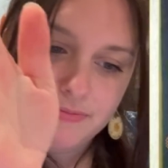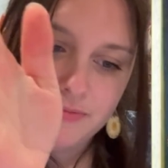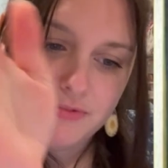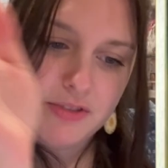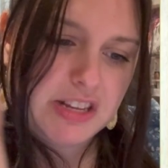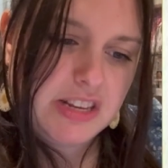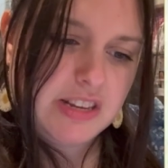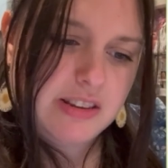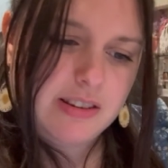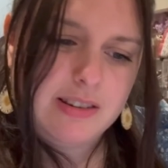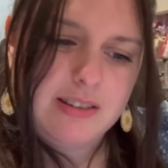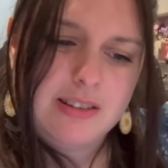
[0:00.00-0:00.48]

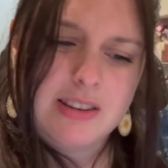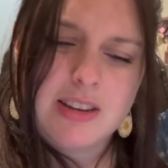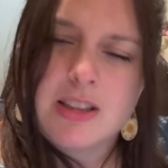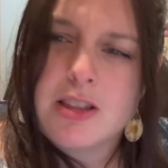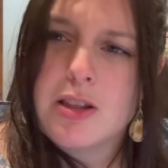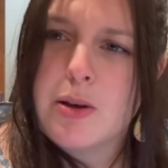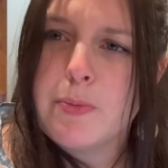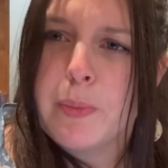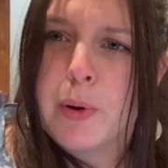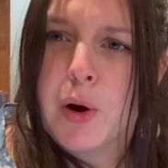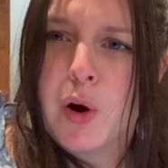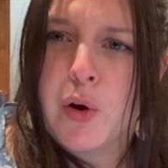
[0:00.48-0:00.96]
This is like
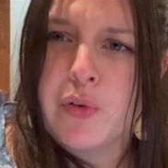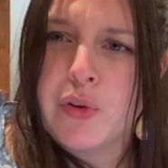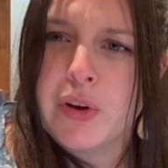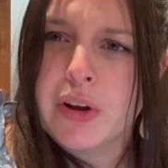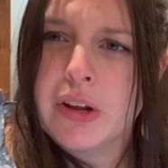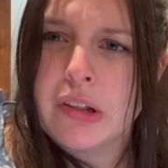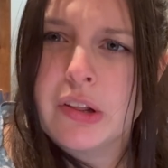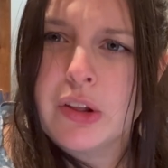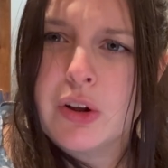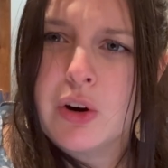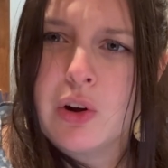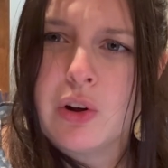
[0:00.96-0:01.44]
the perfect
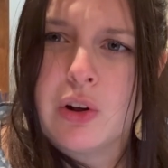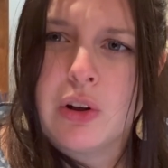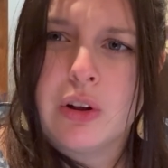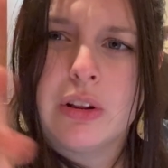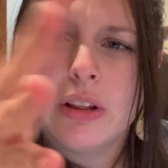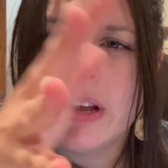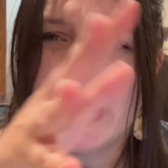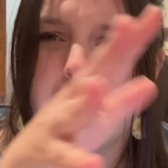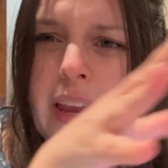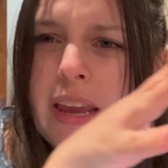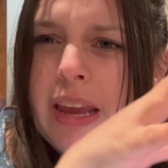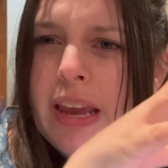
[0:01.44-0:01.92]
little
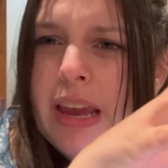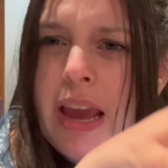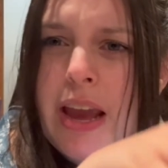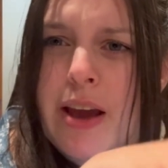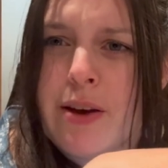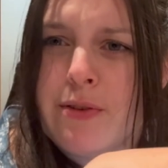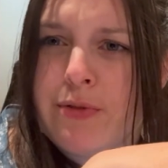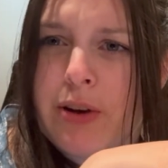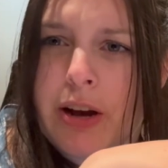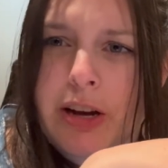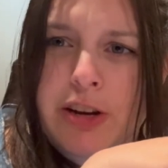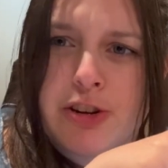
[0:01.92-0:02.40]
like
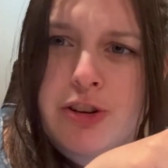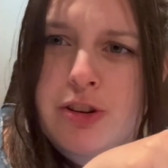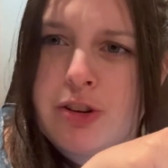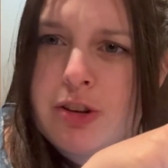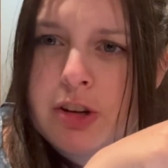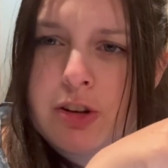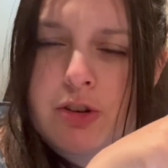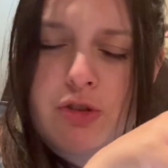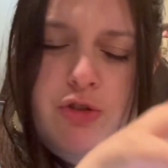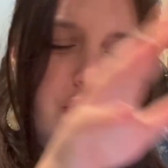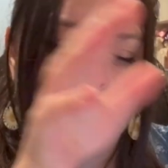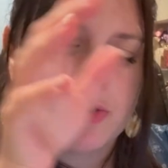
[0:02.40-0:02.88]
campfire
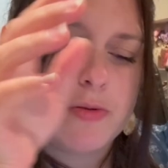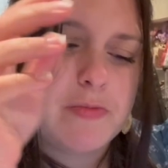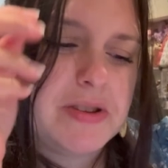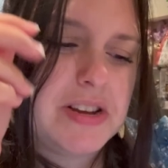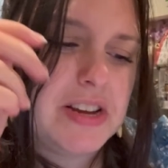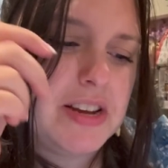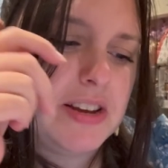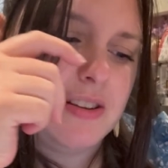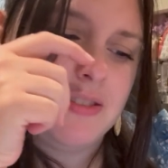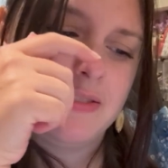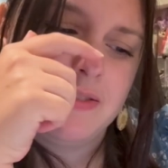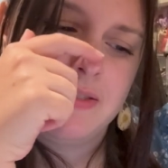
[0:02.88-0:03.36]
stitch for
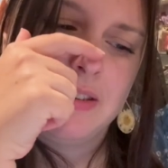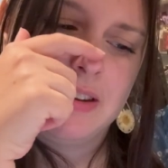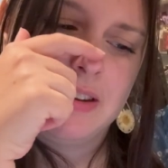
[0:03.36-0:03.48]
me.